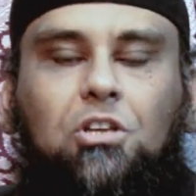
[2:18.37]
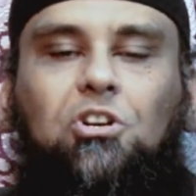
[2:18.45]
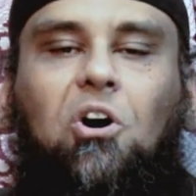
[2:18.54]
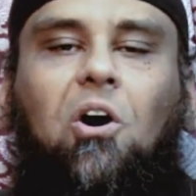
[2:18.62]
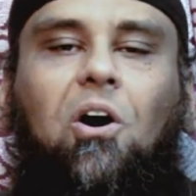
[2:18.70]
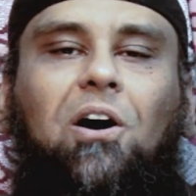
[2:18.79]

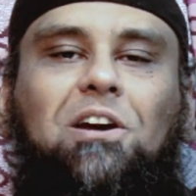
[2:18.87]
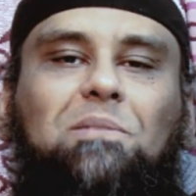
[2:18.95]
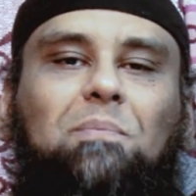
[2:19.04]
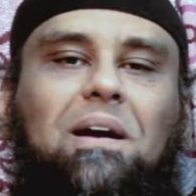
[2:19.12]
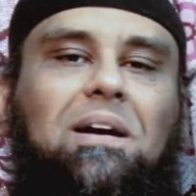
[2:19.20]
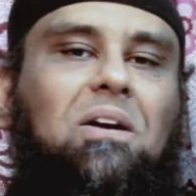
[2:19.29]

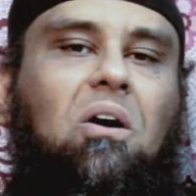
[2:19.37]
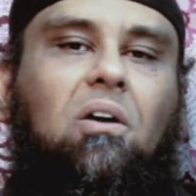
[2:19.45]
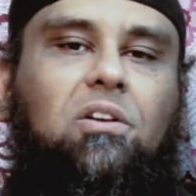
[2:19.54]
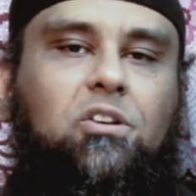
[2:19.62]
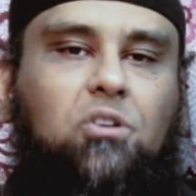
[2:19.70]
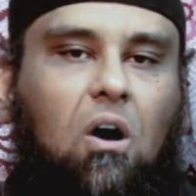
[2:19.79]
George
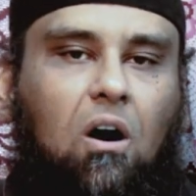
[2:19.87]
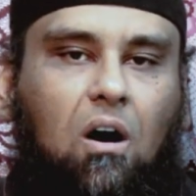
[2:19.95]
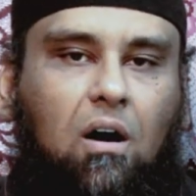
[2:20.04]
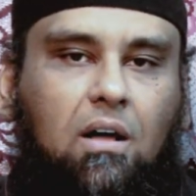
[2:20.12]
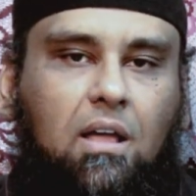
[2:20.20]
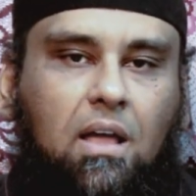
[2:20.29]
Bernard
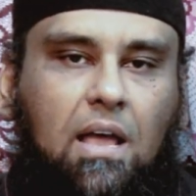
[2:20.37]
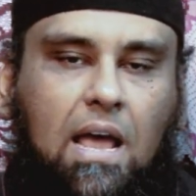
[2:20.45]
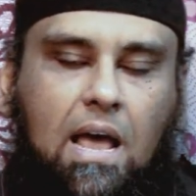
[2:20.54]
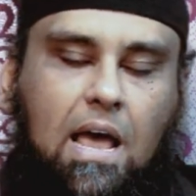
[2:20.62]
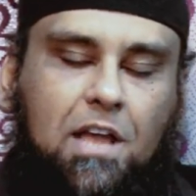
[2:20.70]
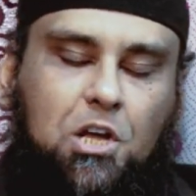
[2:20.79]
Shaw,
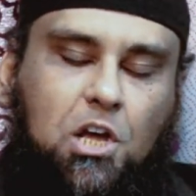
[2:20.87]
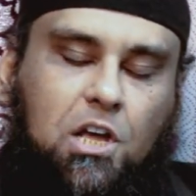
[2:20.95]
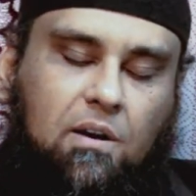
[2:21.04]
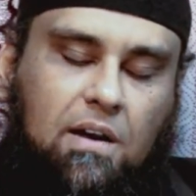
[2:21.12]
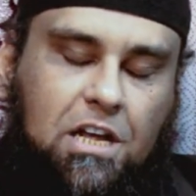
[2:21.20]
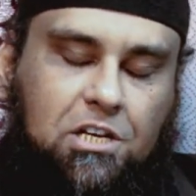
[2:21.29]
any
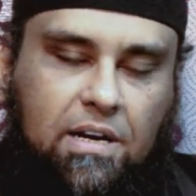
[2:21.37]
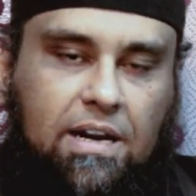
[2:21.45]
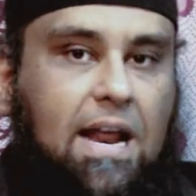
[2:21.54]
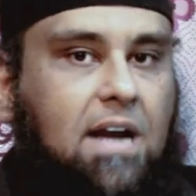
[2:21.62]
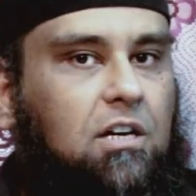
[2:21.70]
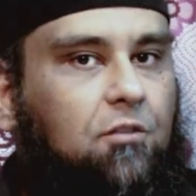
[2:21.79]
religion
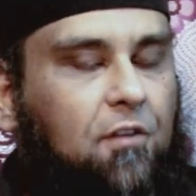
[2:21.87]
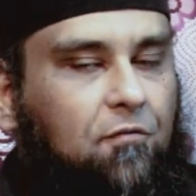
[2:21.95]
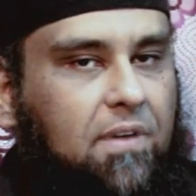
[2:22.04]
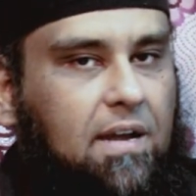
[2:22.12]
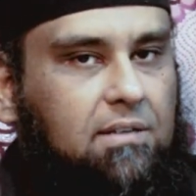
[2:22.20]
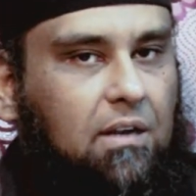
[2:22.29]
in
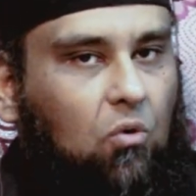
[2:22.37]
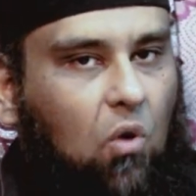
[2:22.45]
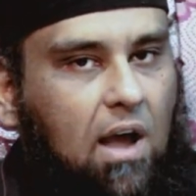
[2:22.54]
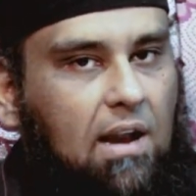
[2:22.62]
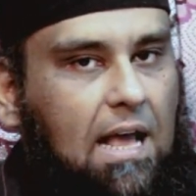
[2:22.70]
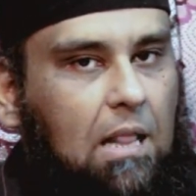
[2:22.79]
1850s in
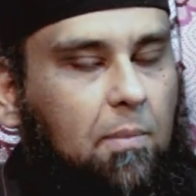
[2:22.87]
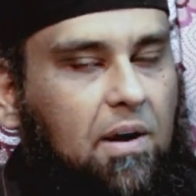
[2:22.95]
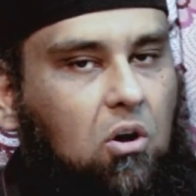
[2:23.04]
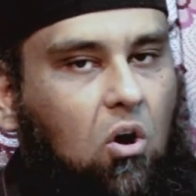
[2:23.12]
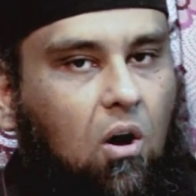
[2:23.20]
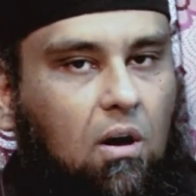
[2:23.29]
Royal
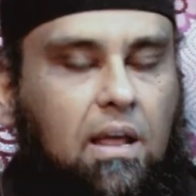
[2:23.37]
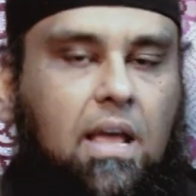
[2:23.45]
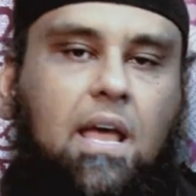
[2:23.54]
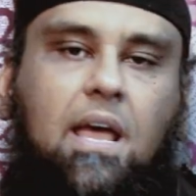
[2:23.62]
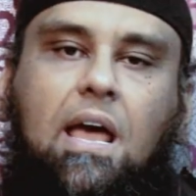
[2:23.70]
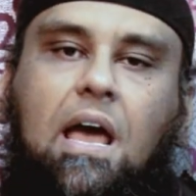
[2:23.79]
Albert Hall,
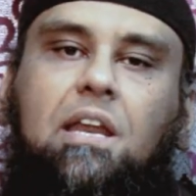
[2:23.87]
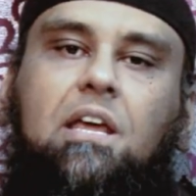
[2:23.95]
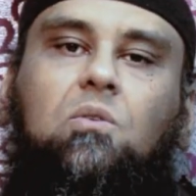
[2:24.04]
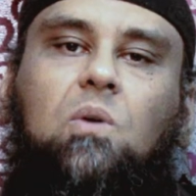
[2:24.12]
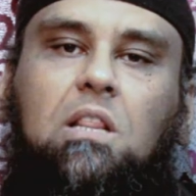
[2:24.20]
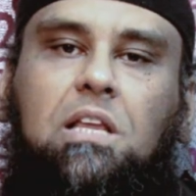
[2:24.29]

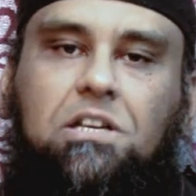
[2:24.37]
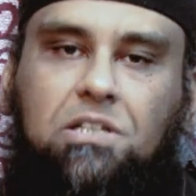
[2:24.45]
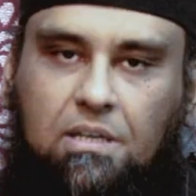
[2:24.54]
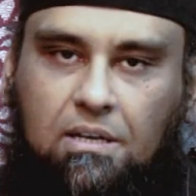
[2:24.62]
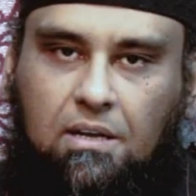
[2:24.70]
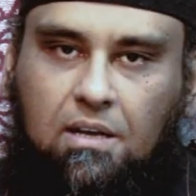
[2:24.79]
any
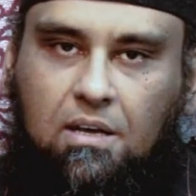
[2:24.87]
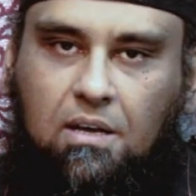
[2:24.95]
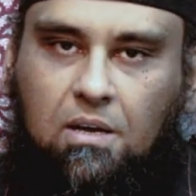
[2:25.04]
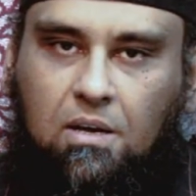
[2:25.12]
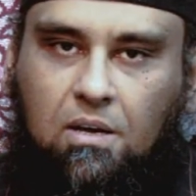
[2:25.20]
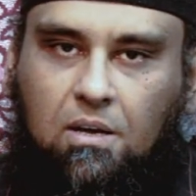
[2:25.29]
religion
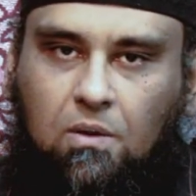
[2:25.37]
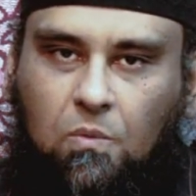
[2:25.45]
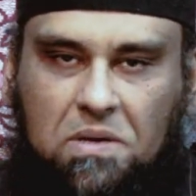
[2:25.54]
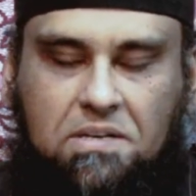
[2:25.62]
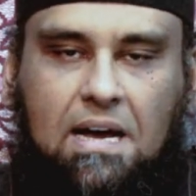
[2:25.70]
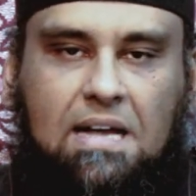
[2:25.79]

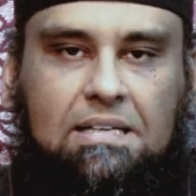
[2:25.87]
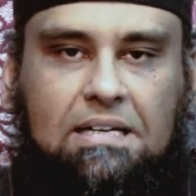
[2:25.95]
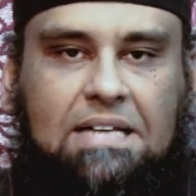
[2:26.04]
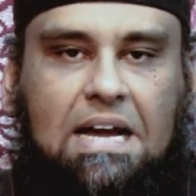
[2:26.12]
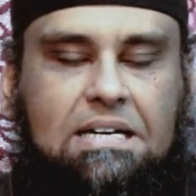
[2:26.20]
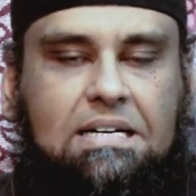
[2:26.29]
which has a
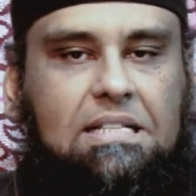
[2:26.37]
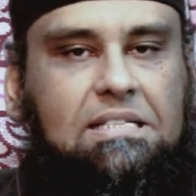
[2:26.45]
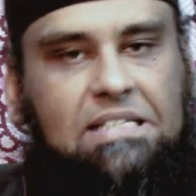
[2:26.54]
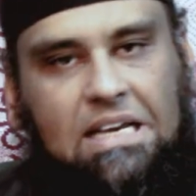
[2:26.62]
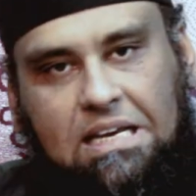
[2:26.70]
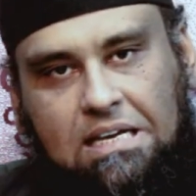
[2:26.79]

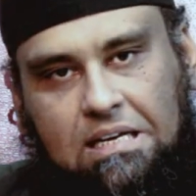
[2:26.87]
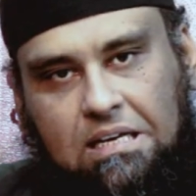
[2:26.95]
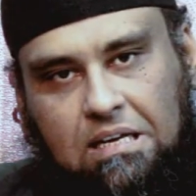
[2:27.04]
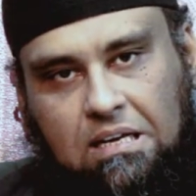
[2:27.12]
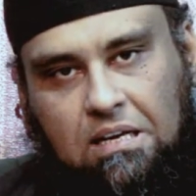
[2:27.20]
tendency